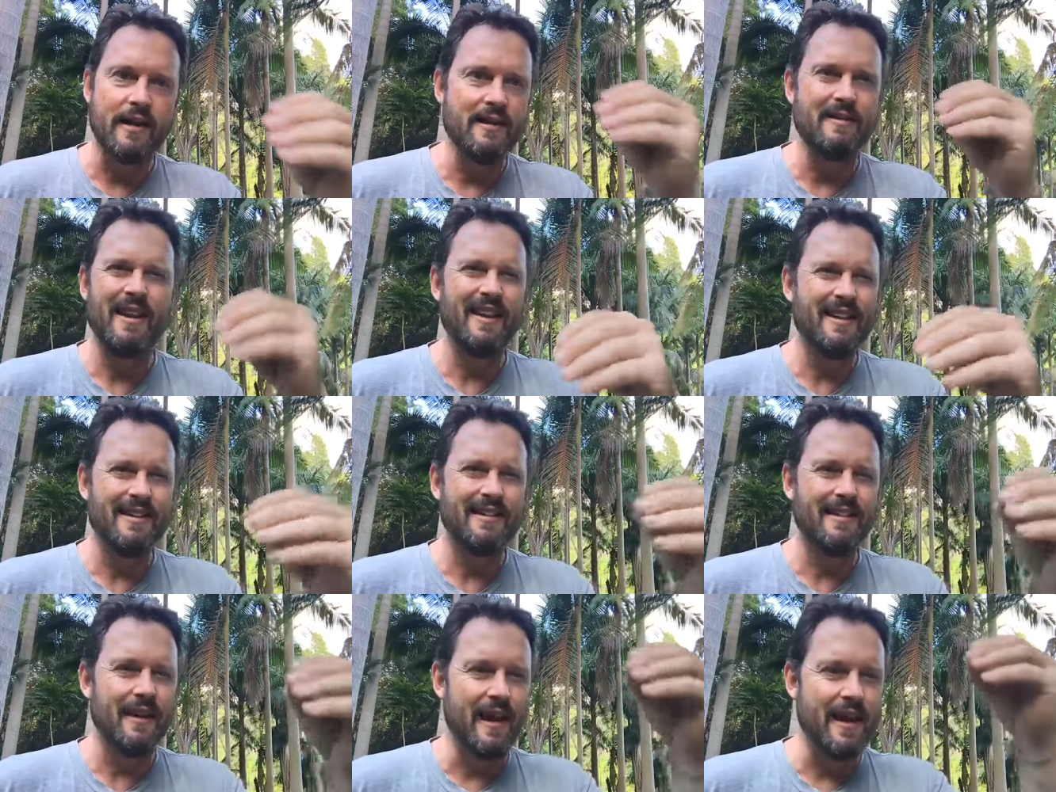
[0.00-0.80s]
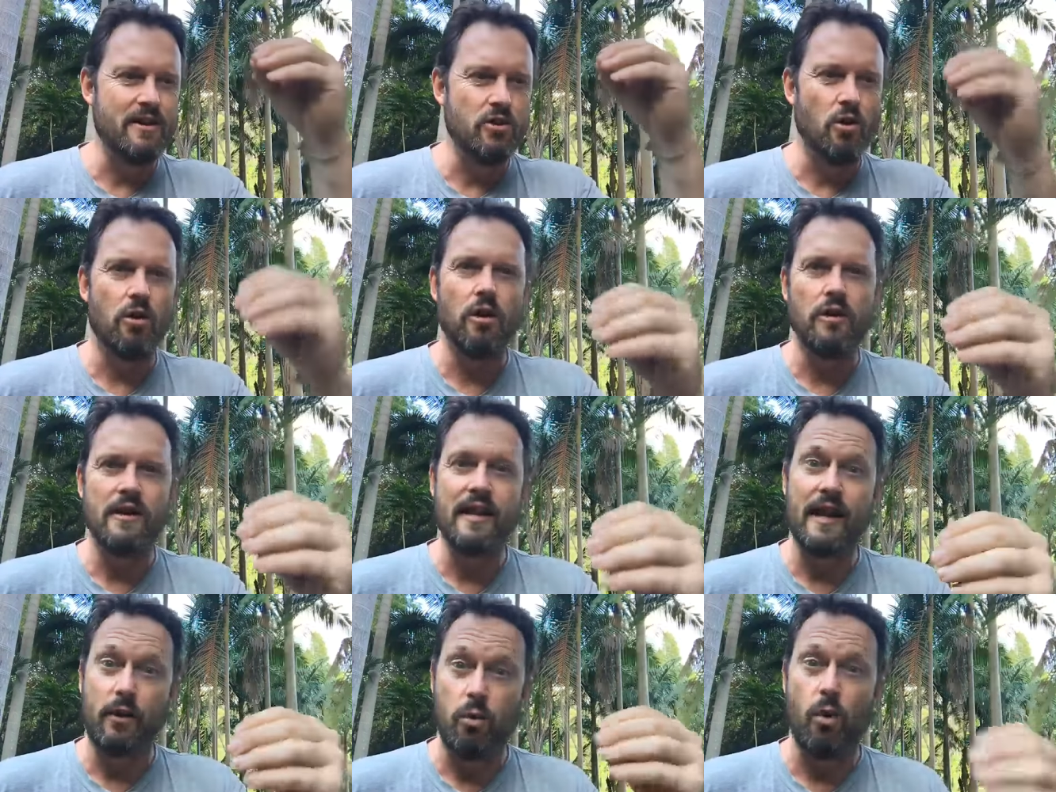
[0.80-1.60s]
And and and not only
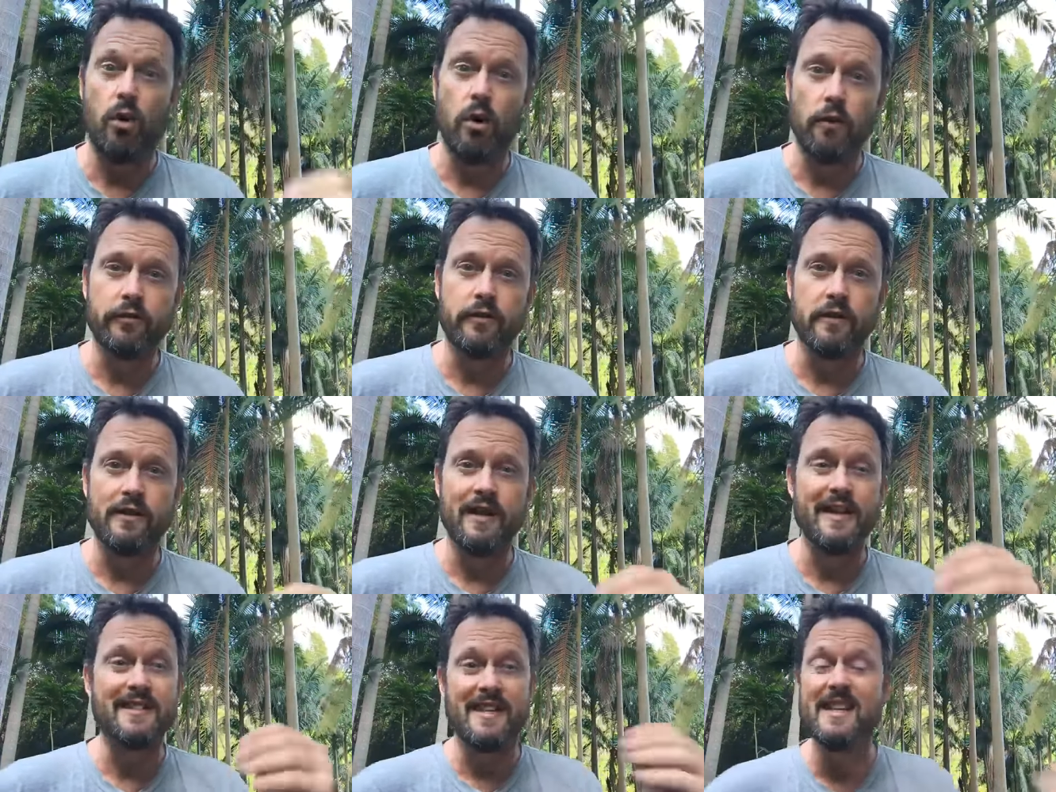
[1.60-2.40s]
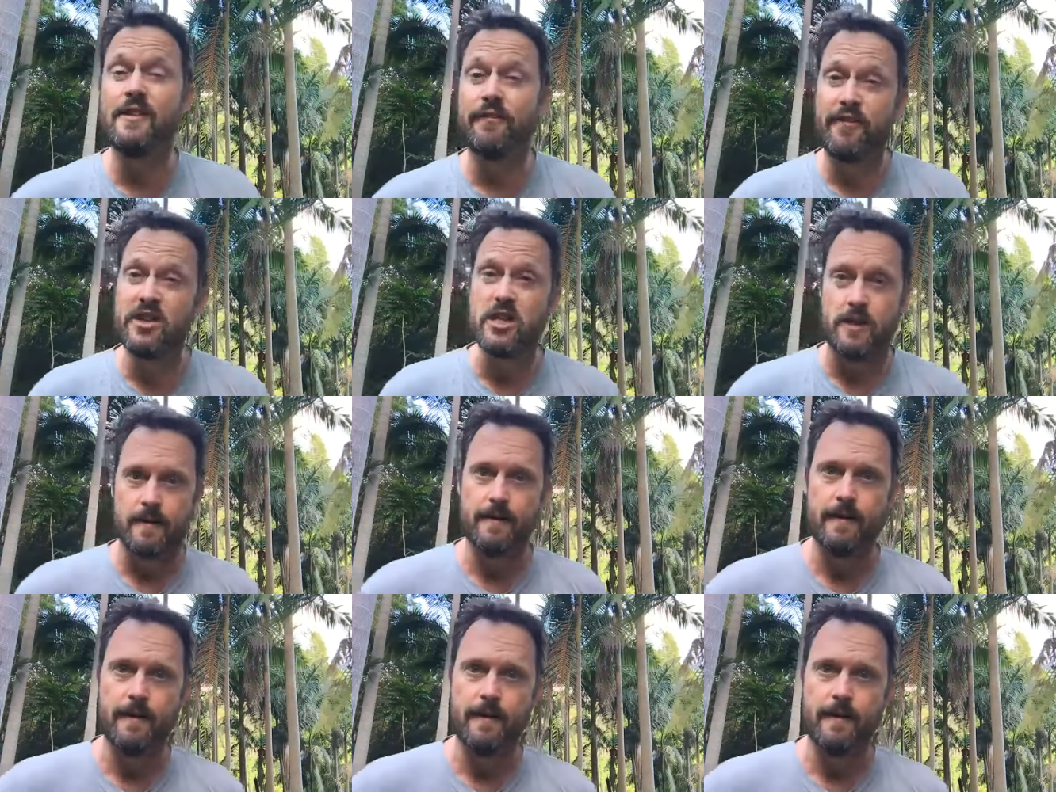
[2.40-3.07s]
that, quite often it's inefficient.